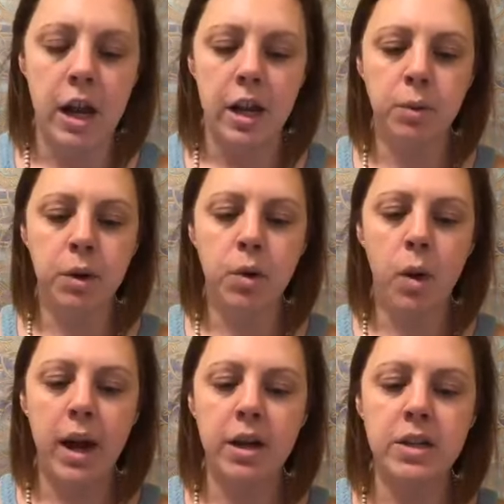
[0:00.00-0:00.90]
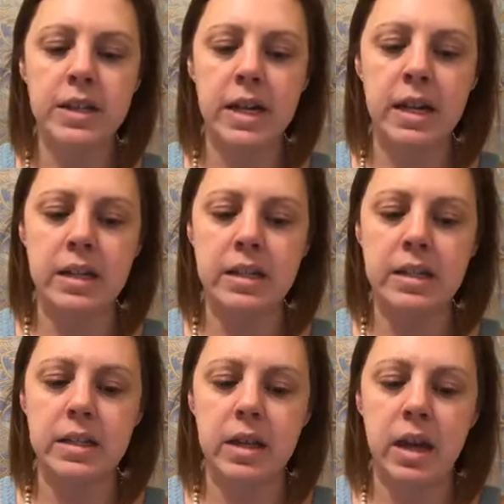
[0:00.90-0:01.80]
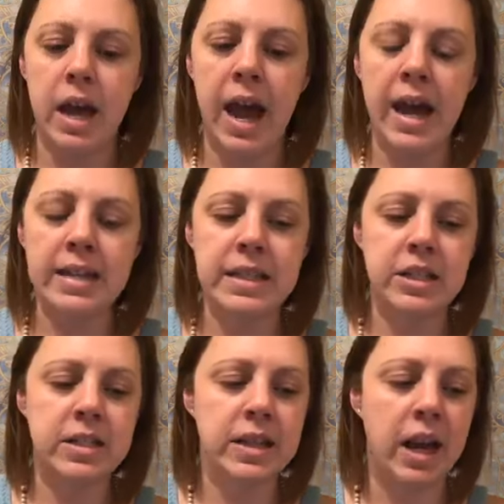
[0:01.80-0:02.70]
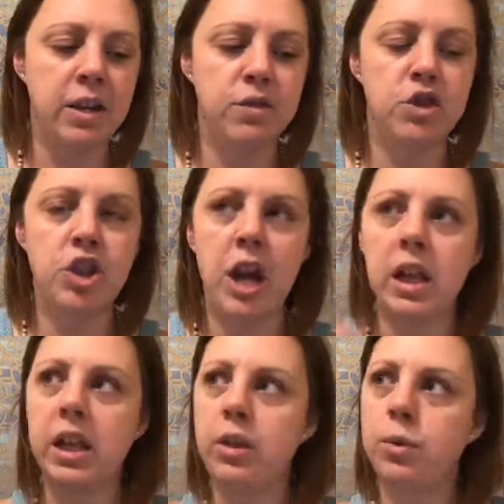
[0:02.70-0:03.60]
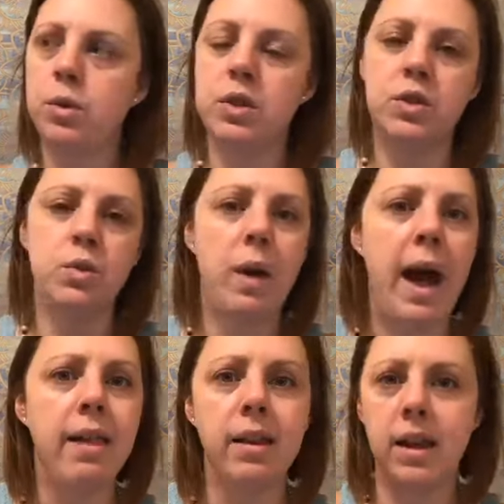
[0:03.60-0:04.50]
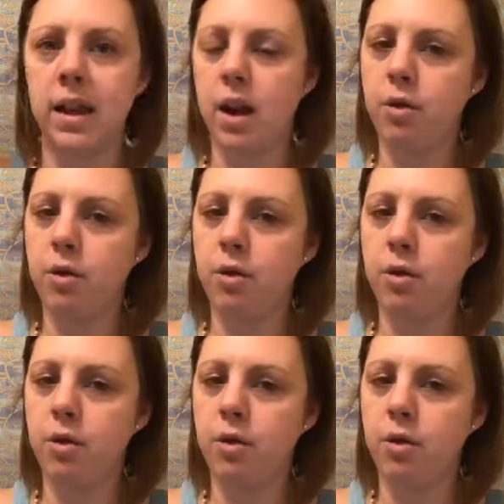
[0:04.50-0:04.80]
It requires it as it's kind of juggling through this duality